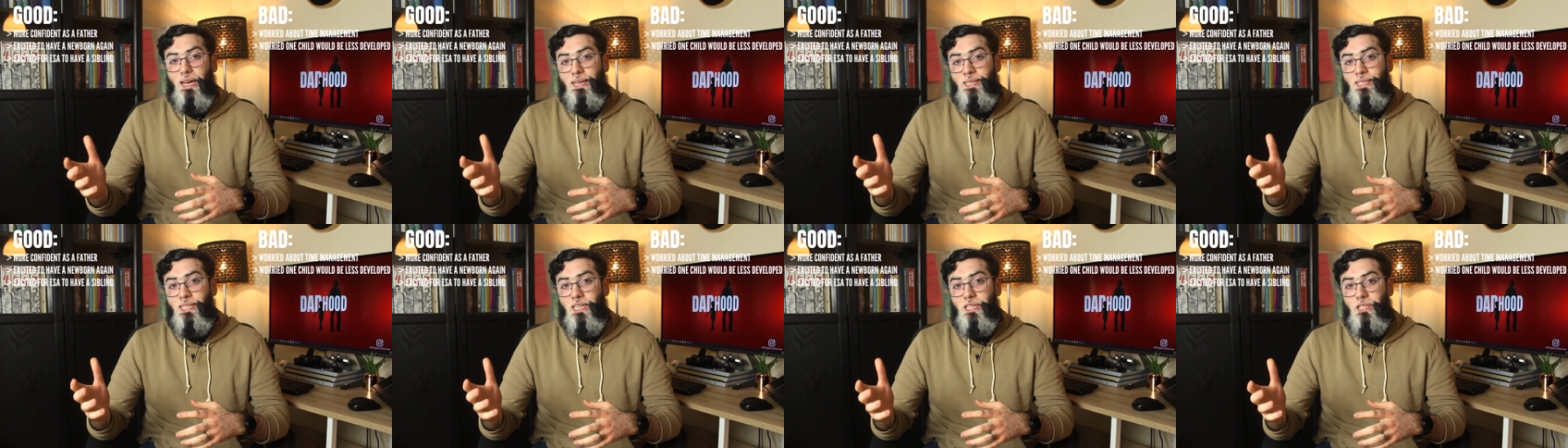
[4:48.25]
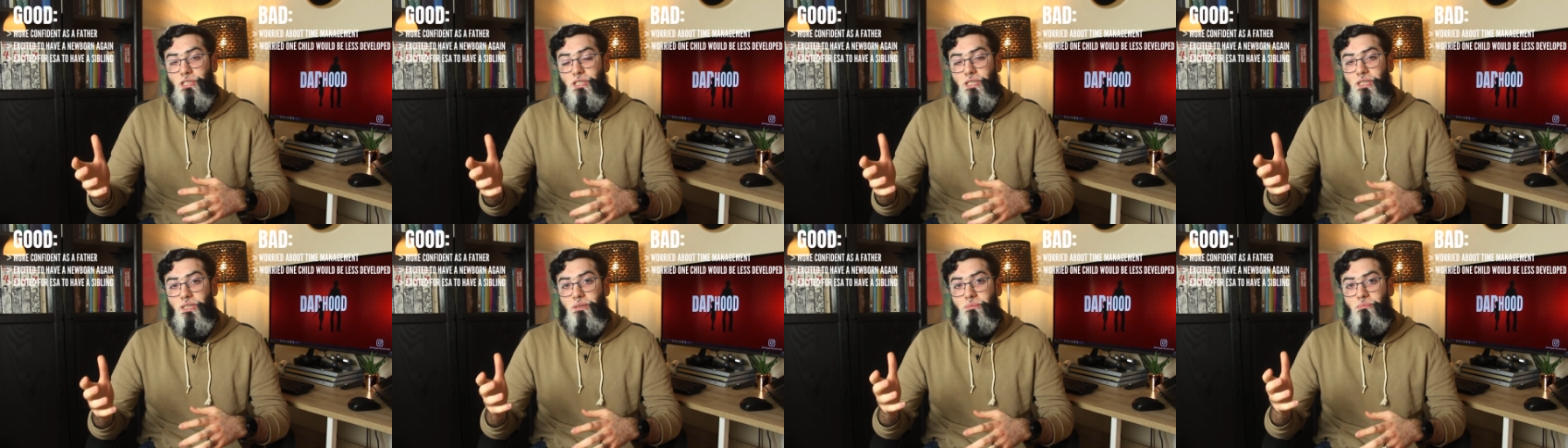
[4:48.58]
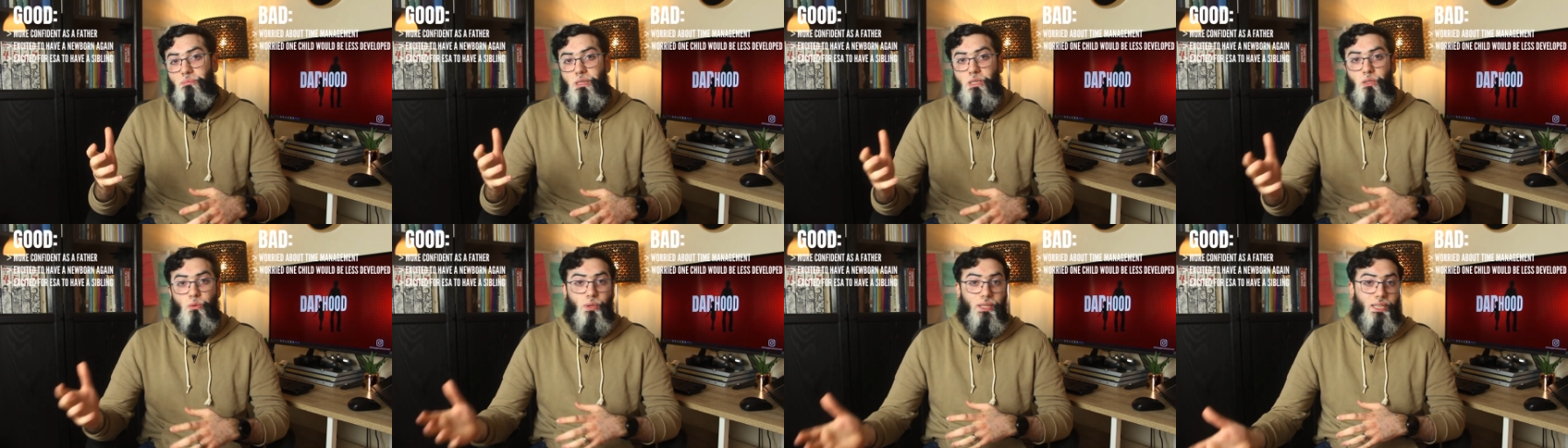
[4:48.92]
attention
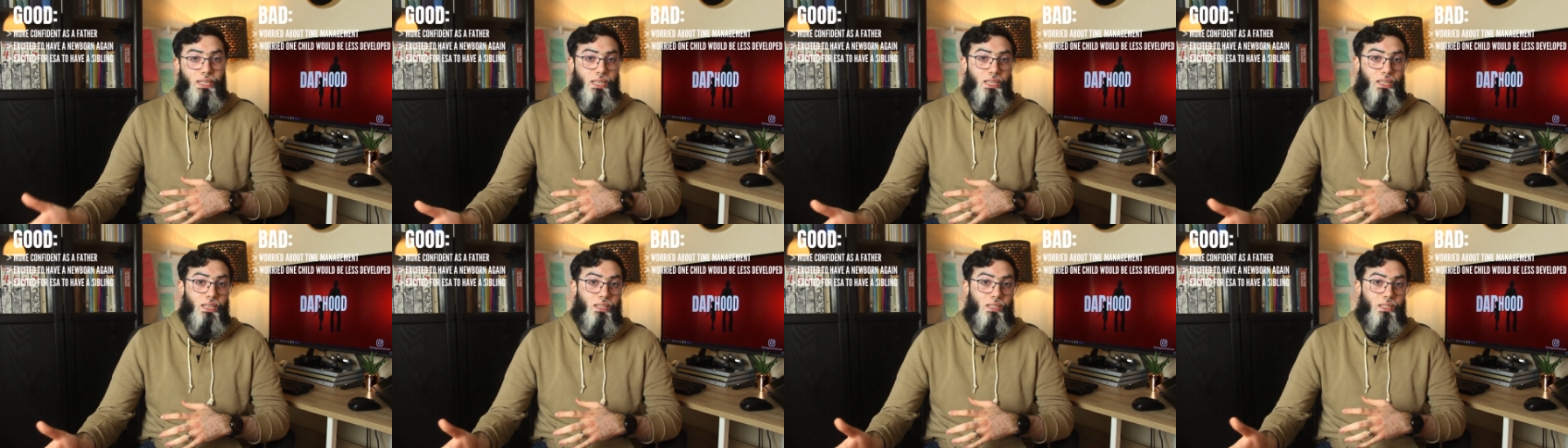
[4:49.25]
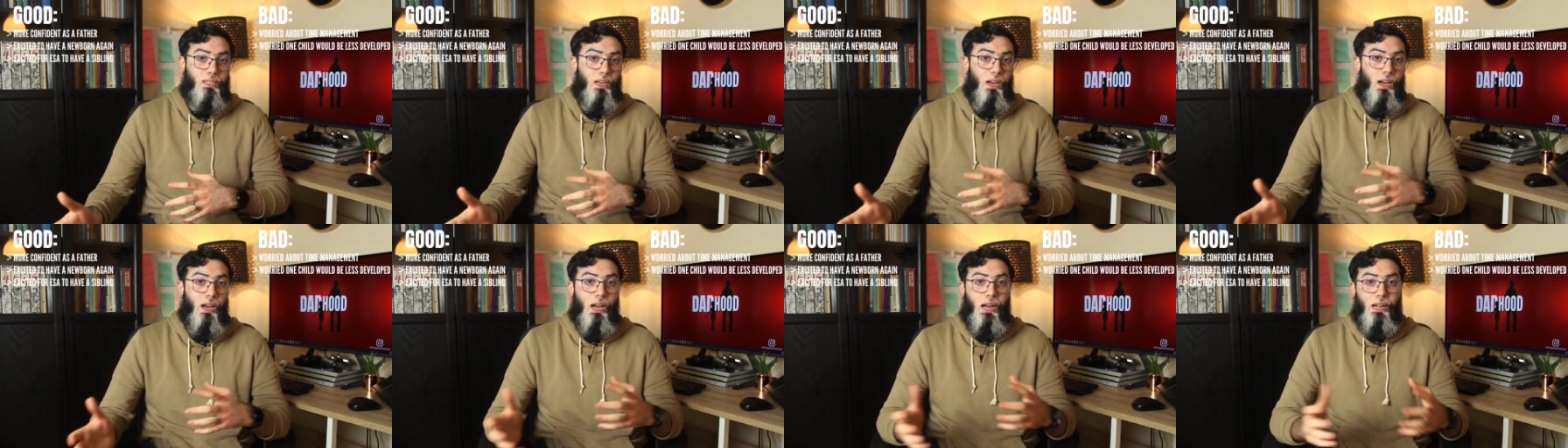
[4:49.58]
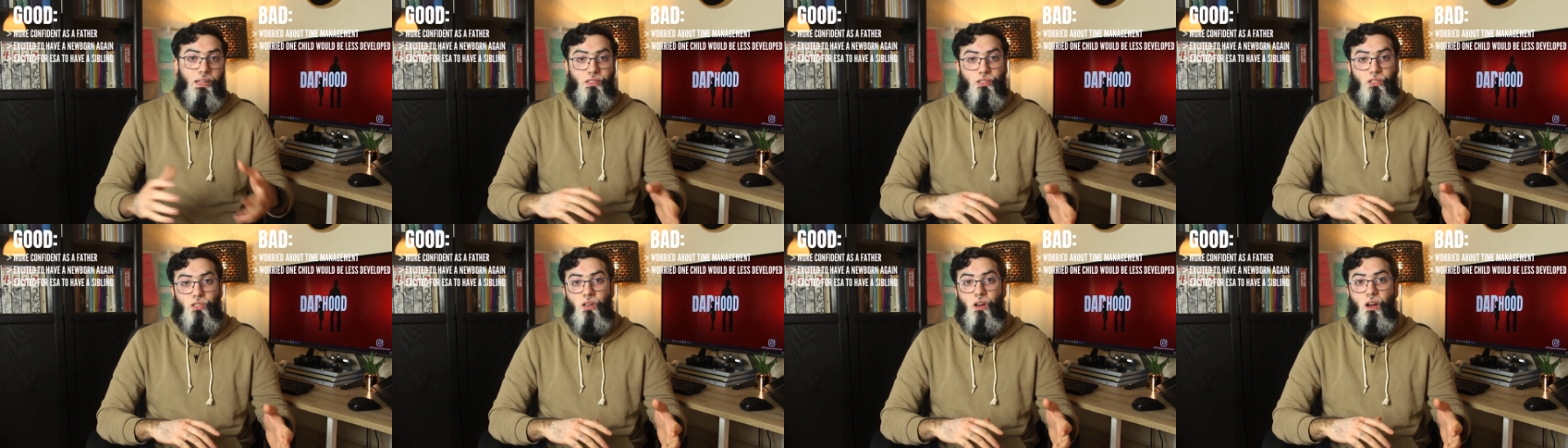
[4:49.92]
between Isa
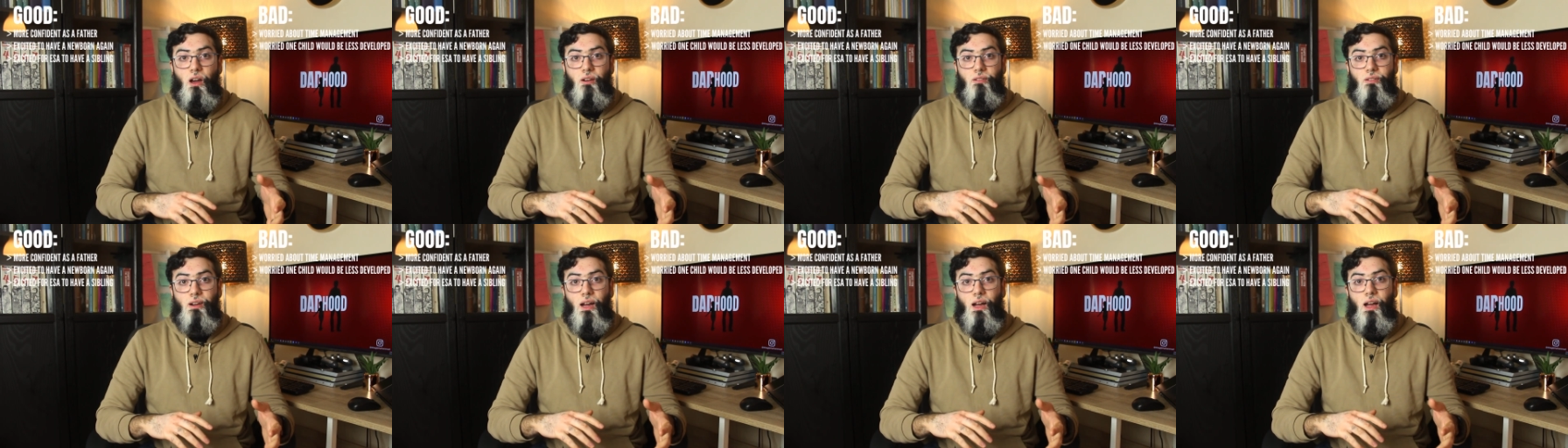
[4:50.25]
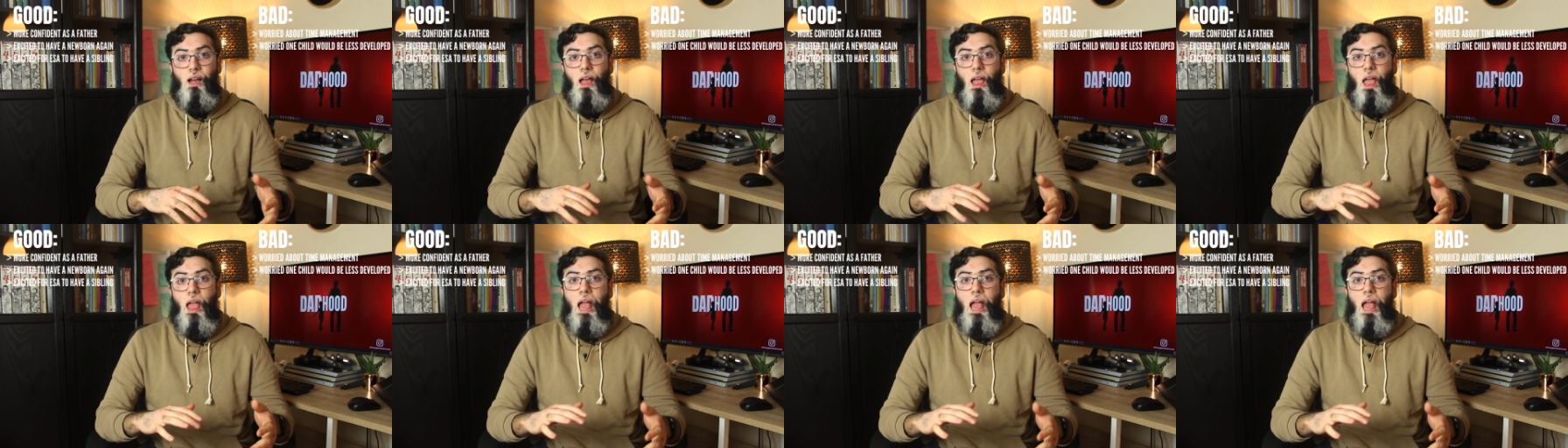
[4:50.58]
and Sarah,